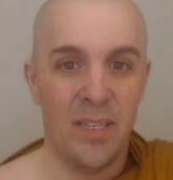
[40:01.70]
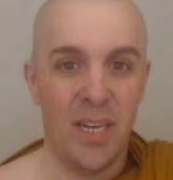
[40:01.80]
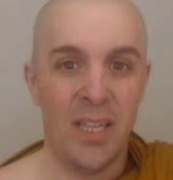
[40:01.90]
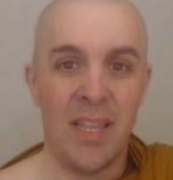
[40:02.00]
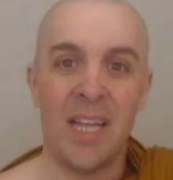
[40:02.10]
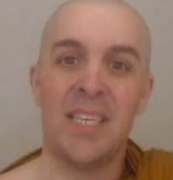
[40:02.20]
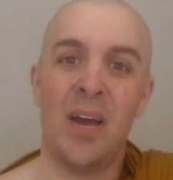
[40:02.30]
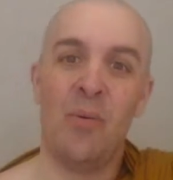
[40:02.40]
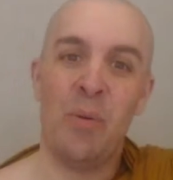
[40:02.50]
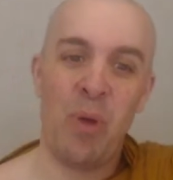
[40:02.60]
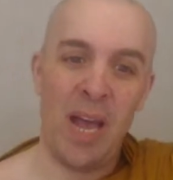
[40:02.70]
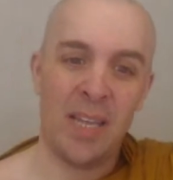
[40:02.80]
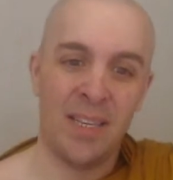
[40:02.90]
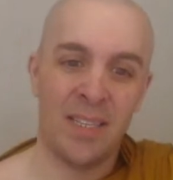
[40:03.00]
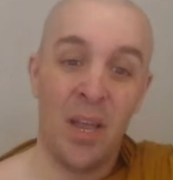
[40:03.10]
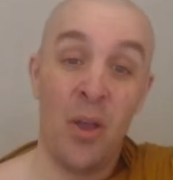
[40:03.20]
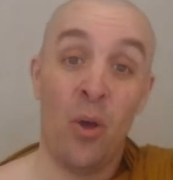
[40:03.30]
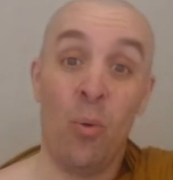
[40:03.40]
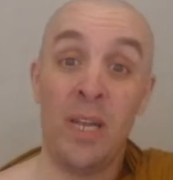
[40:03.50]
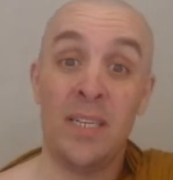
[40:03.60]
Right? That's how we practice.
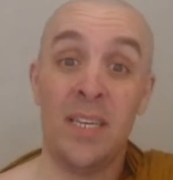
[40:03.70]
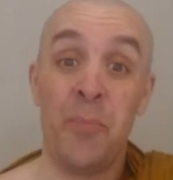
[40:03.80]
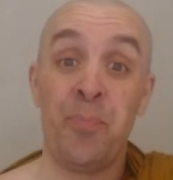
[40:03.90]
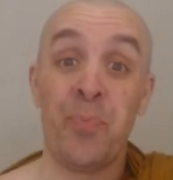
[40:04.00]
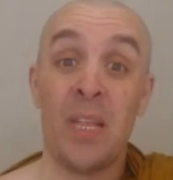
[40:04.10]
What is it?